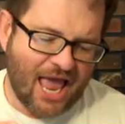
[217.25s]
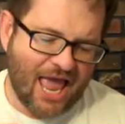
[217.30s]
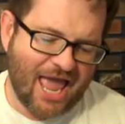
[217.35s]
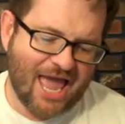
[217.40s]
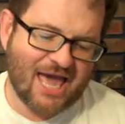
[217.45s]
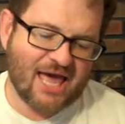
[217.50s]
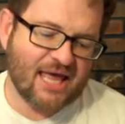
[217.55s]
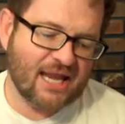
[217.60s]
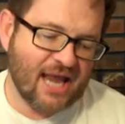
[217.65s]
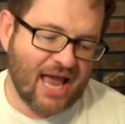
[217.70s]

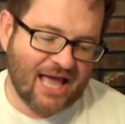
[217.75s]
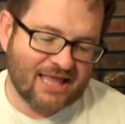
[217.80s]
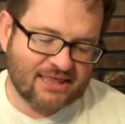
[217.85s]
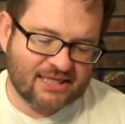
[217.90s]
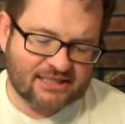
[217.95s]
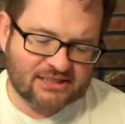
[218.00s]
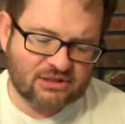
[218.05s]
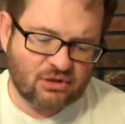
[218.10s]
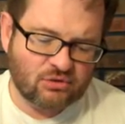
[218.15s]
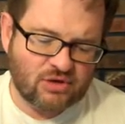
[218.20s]
And
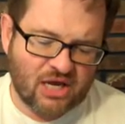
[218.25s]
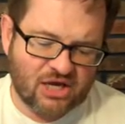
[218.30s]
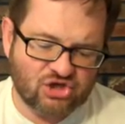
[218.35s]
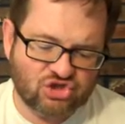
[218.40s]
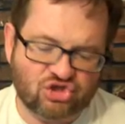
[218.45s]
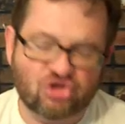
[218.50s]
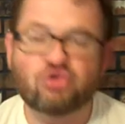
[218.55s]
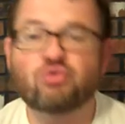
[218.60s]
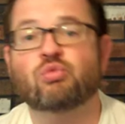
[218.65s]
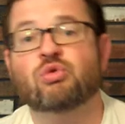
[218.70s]
at this
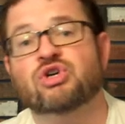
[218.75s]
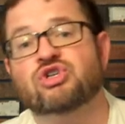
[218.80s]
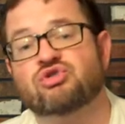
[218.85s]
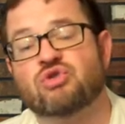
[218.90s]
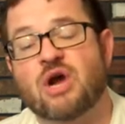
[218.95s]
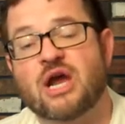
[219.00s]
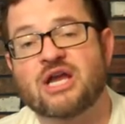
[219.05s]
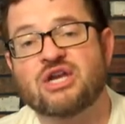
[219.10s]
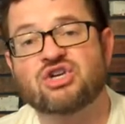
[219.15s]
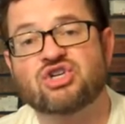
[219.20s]
location, we're
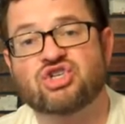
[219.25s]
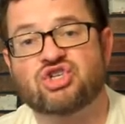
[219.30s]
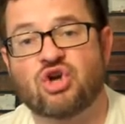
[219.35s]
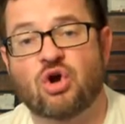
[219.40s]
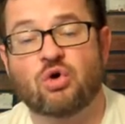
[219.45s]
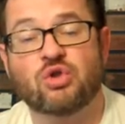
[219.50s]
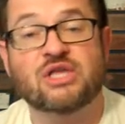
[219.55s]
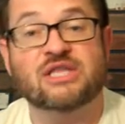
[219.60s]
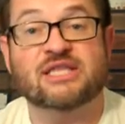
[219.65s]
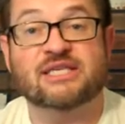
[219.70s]
trying to
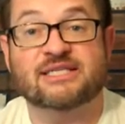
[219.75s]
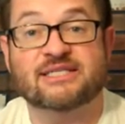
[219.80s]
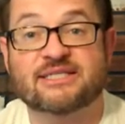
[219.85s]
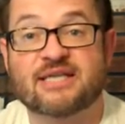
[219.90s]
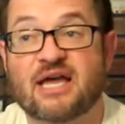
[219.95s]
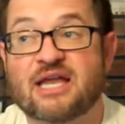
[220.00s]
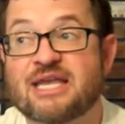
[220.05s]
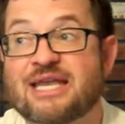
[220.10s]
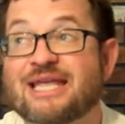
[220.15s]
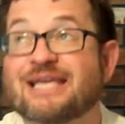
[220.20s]
show that the
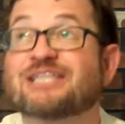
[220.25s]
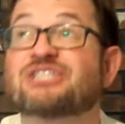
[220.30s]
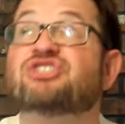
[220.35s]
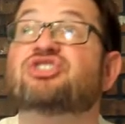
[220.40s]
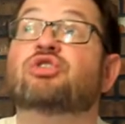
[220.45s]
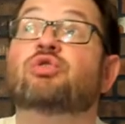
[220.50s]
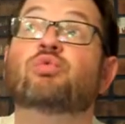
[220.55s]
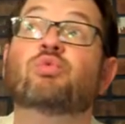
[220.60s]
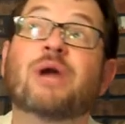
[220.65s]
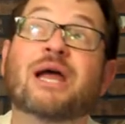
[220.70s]
sun is
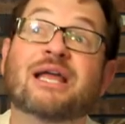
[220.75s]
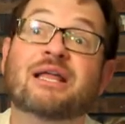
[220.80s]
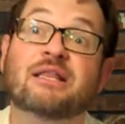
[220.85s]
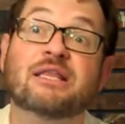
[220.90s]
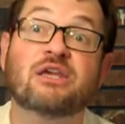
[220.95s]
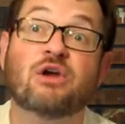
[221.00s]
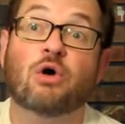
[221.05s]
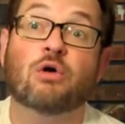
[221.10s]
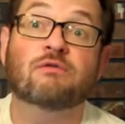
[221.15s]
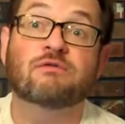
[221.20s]

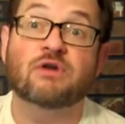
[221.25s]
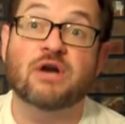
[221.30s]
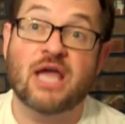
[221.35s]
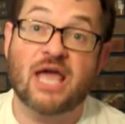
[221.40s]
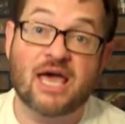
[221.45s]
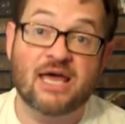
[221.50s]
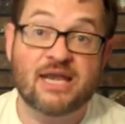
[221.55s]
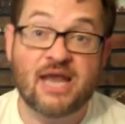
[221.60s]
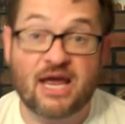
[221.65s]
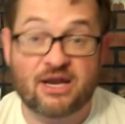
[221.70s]
directly
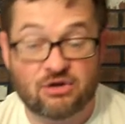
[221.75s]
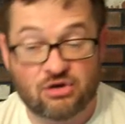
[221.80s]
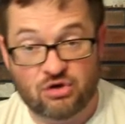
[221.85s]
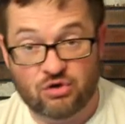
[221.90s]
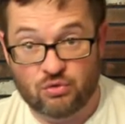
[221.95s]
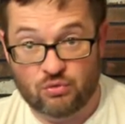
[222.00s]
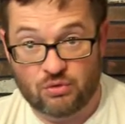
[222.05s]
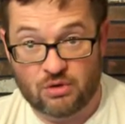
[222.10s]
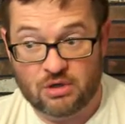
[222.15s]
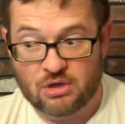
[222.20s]
overhead at
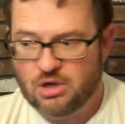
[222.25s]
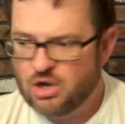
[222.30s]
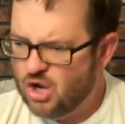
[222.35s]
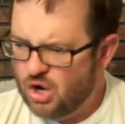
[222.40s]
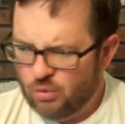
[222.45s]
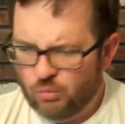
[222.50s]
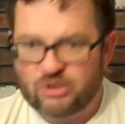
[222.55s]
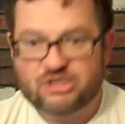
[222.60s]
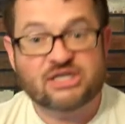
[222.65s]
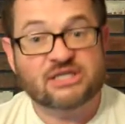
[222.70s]
noon,
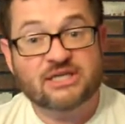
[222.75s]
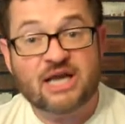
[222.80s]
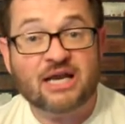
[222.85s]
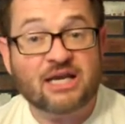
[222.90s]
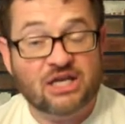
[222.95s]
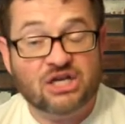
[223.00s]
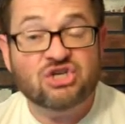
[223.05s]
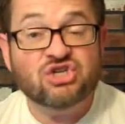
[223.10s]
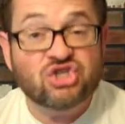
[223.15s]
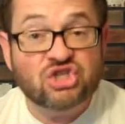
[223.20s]
which is
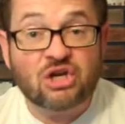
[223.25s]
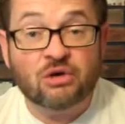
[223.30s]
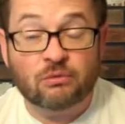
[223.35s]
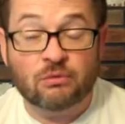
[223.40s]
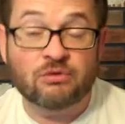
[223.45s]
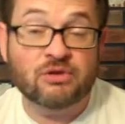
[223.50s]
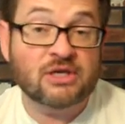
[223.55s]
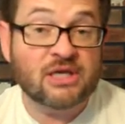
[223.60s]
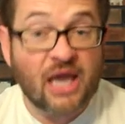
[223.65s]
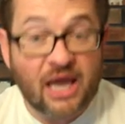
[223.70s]
not in
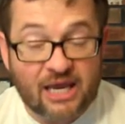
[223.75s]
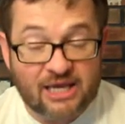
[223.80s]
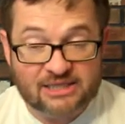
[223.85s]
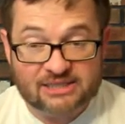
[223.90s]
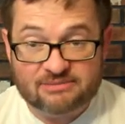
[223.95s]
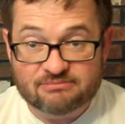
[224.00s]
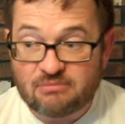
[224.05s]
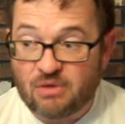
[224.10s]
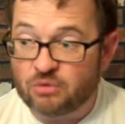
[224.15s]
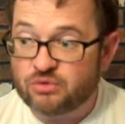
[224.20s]
general the
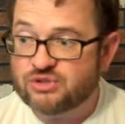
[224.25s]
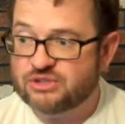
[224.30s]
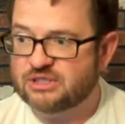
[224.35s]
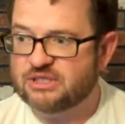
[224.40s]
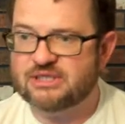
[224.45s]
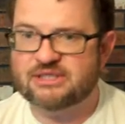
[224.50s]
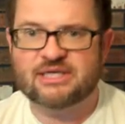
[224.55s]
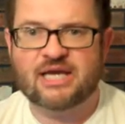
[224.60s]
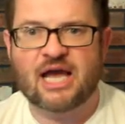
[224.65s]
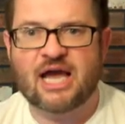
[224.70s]
case. Most
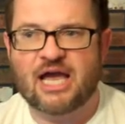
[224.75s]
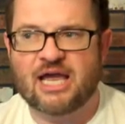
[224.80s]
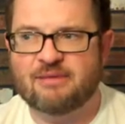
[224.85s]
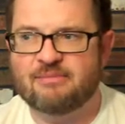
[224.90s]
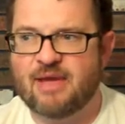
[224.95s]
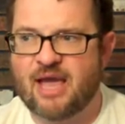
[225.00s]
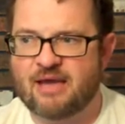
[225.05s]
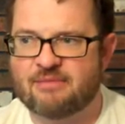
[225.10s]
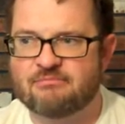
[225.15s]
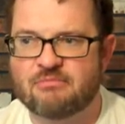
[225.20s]
of the
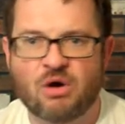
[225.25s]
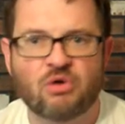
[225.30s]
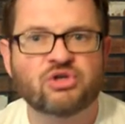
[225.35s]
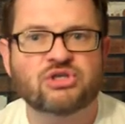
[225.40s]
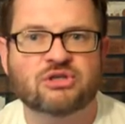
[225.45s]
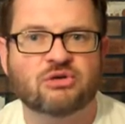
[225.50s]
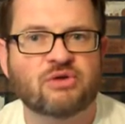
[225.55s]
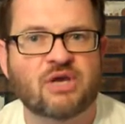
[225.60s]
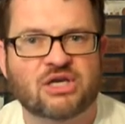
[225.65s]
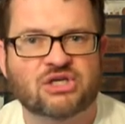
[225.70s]
time, at
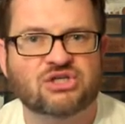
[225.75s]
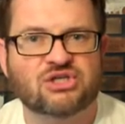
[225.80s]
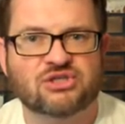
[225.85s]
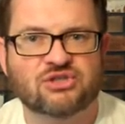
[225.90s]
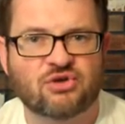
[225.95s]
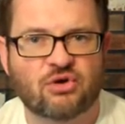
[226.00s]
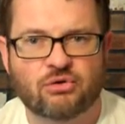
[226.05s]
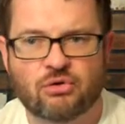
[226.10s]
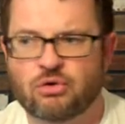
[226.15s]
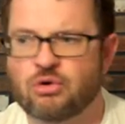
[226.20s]
most
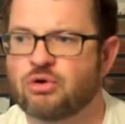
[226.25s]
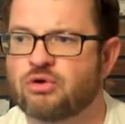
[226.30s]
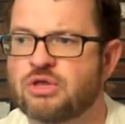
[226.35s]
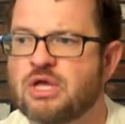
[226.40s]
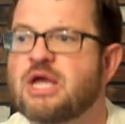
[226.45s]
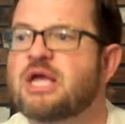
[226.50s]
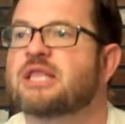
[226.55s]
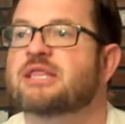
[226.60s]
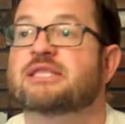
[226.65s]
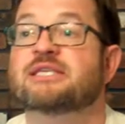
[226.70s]
locations on
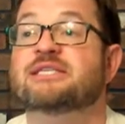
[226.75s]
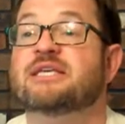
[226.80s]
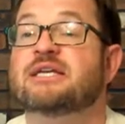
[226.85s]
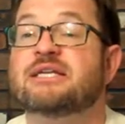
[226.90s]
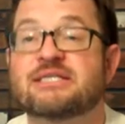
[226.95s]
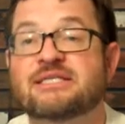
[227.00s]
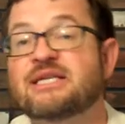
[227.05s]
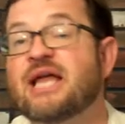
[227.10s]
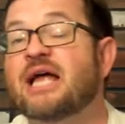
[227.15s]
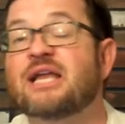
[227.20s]
Earth, the
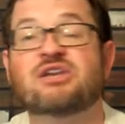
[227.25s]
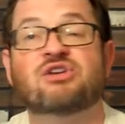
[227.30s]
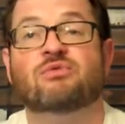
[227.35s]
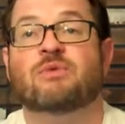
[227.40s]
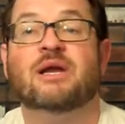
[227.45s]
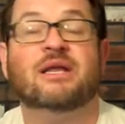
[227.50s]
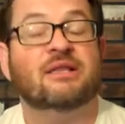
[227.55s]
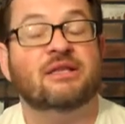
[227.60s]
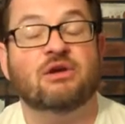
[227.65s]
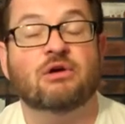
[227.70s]
sun is not
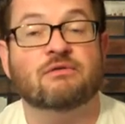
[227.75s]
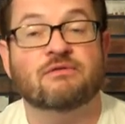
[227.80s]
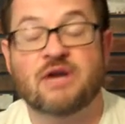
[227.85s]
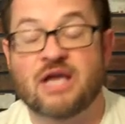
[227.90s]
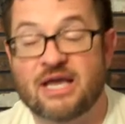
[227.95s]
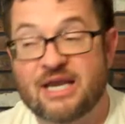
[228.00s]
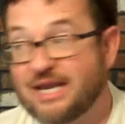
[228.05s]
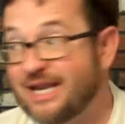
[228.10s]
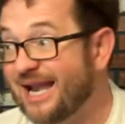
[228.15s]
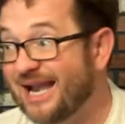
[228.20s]
directly
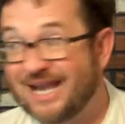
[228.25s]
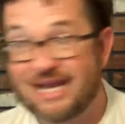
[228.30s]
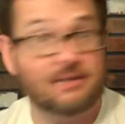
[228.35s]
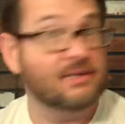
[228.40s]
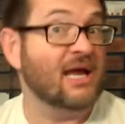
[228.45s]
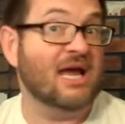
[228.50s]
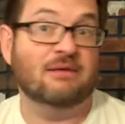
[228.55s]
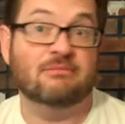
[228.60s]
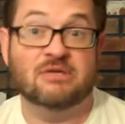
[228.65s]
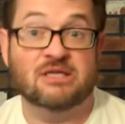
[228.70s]
overhead at any
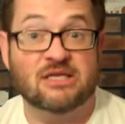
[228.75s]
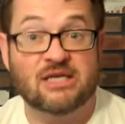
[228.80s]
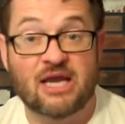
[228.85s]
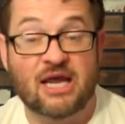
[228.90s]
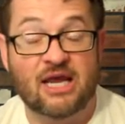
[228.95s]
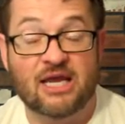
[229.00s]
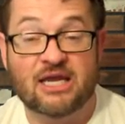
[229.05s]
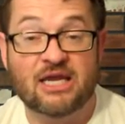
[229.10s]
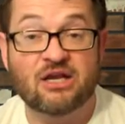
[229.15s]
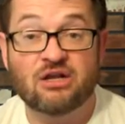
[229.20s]
time of the
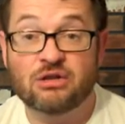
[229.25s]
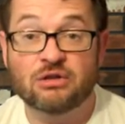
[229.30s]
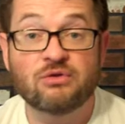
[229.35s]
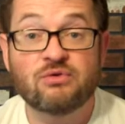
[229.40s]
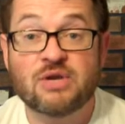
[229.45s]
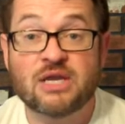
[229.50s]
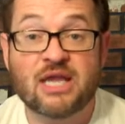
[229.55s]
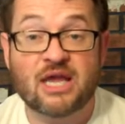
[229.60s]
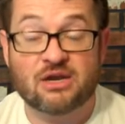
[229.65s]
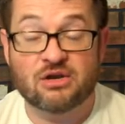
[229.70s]
day,
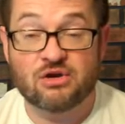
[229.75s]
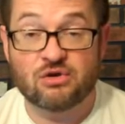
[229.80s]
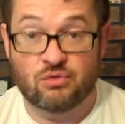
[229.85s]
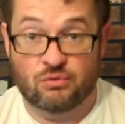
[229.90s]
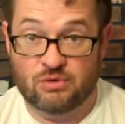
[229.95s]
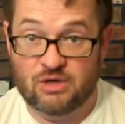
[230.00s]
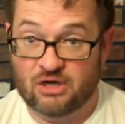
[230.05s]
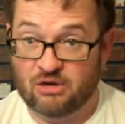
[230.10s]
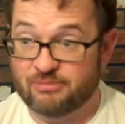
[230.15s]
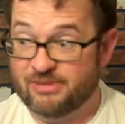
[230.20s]
including at
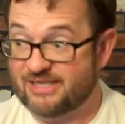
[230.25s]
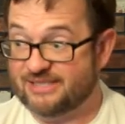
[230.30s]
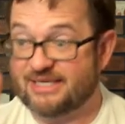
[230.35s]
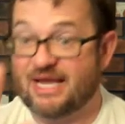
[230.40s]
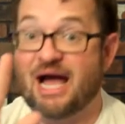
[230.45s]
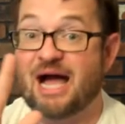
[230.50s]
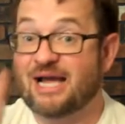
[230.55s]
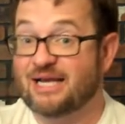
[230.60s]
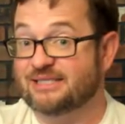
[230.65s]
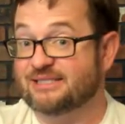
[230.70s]
noon. It'll be as
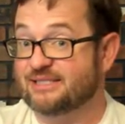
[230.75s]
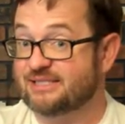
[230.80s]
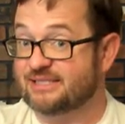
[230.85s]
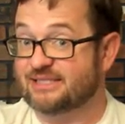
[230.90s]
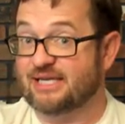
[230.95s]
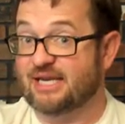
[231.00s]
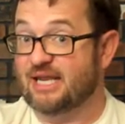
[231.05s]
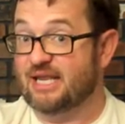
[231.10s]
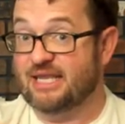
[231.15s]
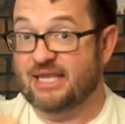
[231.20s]
high as
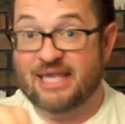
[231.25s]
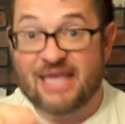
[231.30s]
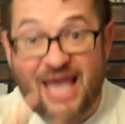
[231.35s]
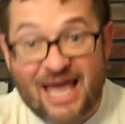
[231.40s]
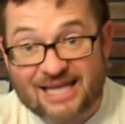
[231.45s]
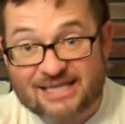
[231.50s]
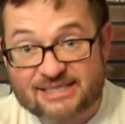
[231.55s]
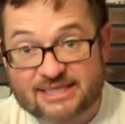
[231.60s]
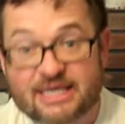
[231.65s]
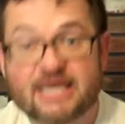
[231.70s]
it's going to
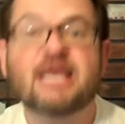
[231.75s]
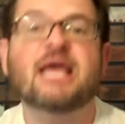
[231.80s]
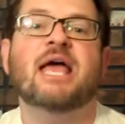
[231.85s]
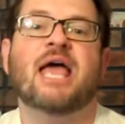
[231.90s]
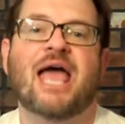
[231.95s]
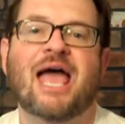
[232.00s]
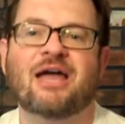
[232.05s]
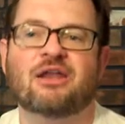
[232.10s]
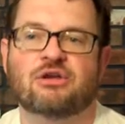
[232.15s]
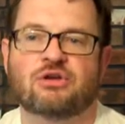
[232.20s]
get
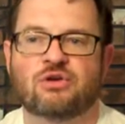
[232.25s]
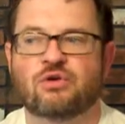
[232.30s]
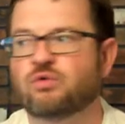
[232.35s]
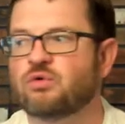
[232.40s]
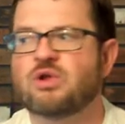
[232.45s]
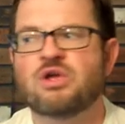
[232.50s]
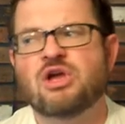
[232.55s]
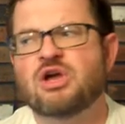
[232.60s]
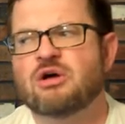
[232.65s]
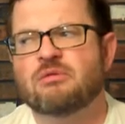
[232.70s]
at
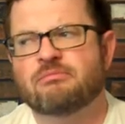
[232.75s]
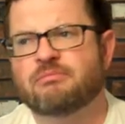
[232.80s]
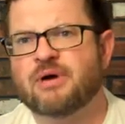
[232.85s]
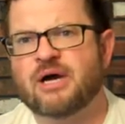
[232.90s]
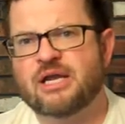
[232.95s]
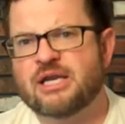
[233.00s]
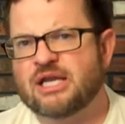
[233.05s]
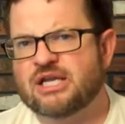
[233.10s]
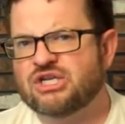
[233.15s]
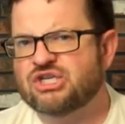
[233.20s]
noon,
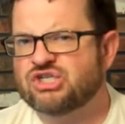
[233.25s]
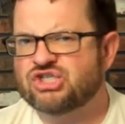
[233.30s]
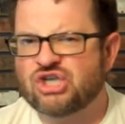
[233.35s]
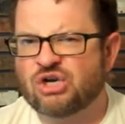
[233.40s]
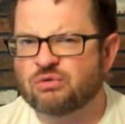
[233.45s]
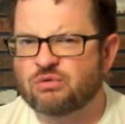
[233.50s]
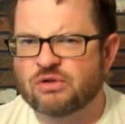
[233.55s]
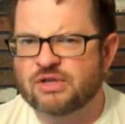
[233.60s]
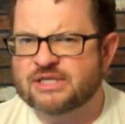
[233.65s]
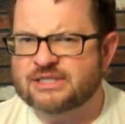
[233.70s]
but in
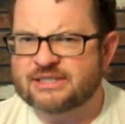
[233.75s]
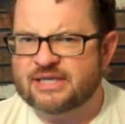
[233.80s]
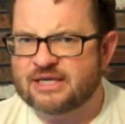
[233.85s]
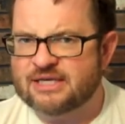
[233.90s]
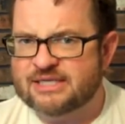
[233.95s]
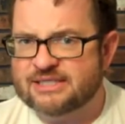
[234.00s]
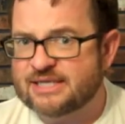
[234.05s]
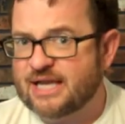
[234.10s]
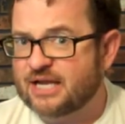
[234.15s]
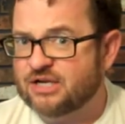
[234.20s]
general the
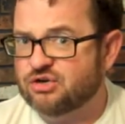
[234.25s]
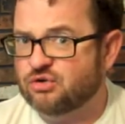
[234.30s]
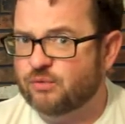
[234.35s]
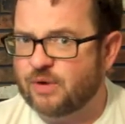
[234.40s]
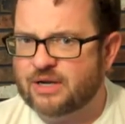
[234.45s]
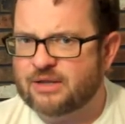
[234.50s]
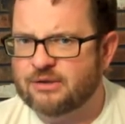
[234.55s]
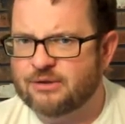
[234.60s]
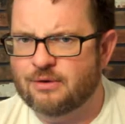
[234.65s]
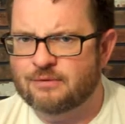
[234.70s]
sun is not
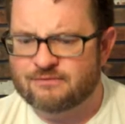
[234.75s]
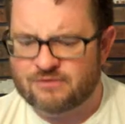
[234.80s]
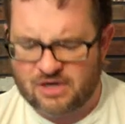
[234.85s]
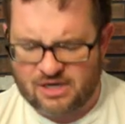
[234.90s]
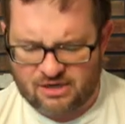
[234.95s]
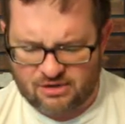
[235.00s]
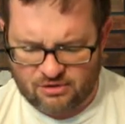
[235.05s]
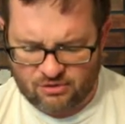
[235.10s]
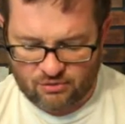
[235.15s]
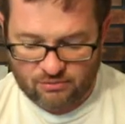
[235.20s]
directly
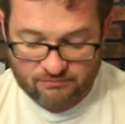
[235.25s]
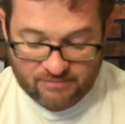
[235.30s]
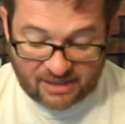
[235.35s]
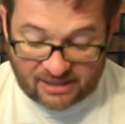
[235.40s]
overhead at noon.